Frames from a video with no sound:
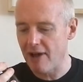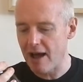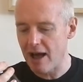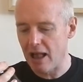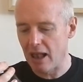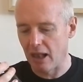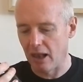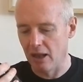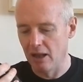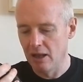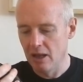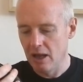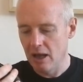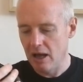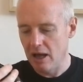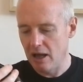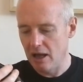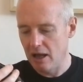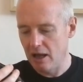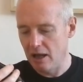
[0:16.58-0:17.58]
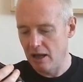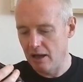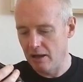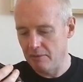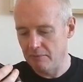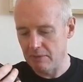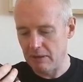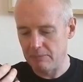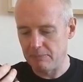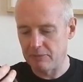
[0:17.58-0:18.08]
Val
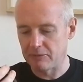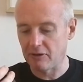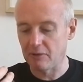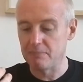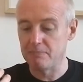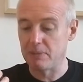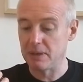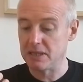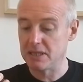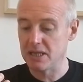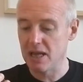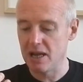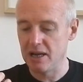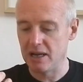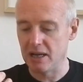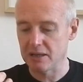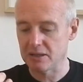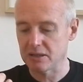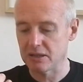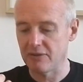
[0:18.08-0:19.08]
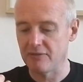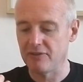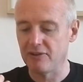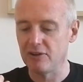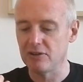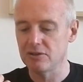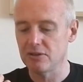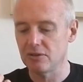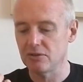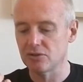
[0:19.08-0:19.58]
from Pazenas,
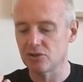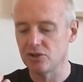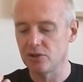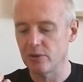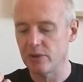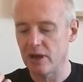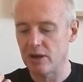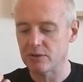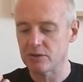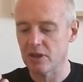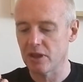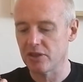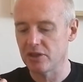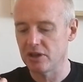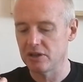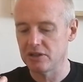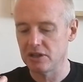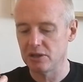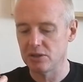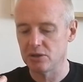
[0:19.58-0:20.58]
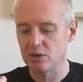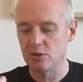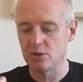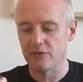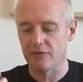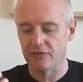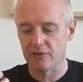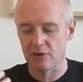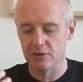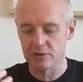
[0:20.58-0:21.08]
Vendange 2013, Sud
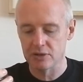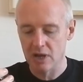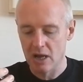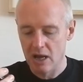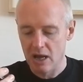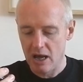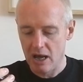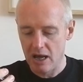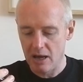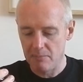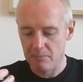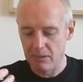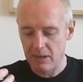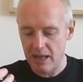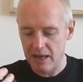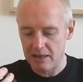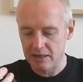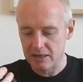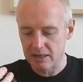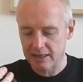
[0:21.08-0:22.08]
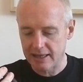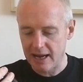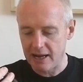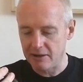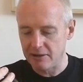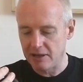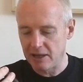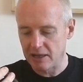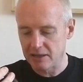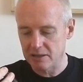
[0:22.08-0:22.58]
de France, blend
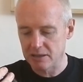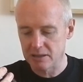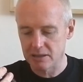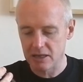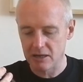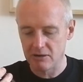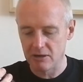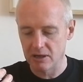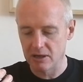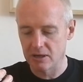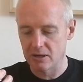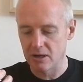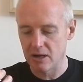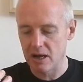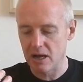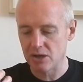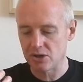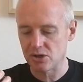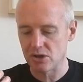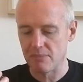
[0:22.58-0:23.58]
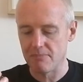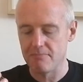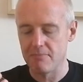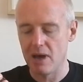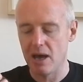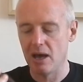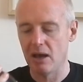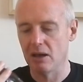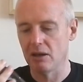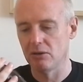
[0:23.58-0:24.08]
Carignan, Syrah, Grenache,
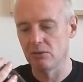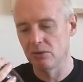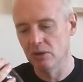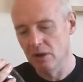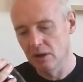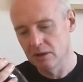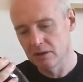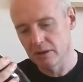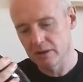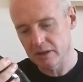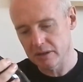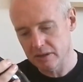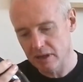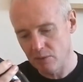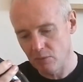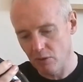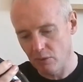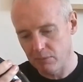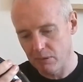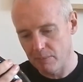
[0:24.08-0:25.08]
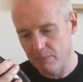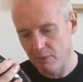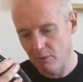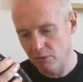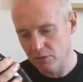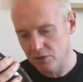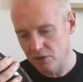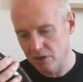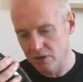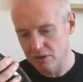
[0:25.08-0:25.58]
Merlot. Does it say what
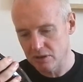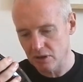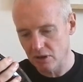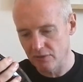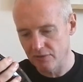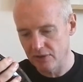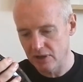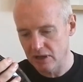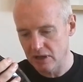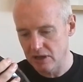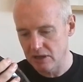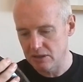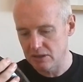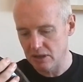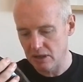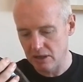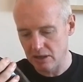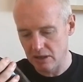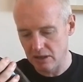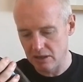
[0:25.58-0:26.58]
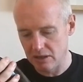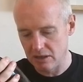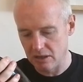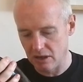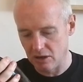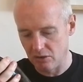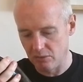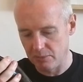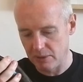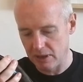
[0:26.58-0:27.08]
proportions of these?
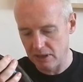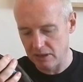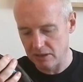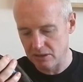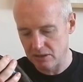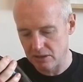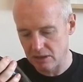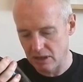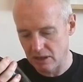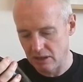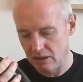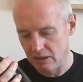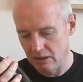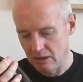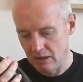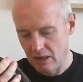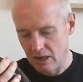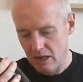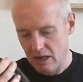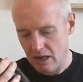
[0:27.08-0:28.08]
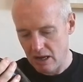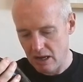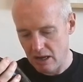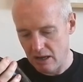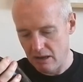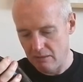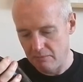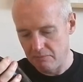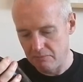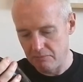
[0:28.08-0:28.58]
No, but it's...
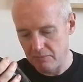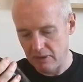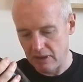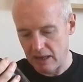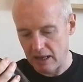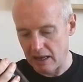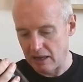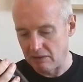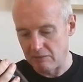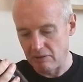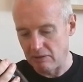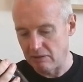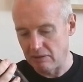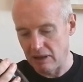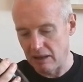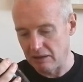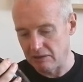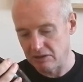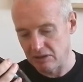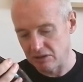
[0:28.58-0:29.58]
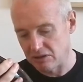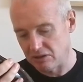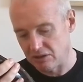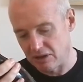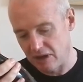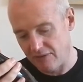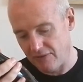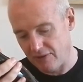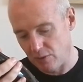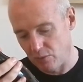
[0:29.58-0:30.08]
anyway, let's
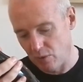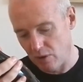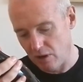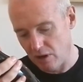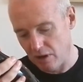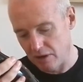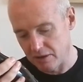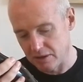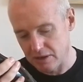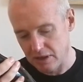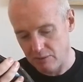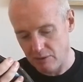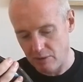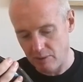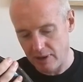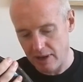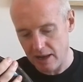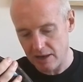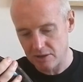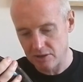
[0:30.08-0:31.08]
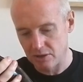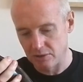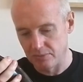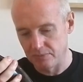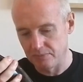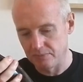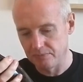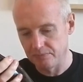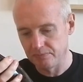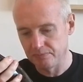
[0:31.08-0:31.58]
just give it a whirl and see where we get to.
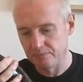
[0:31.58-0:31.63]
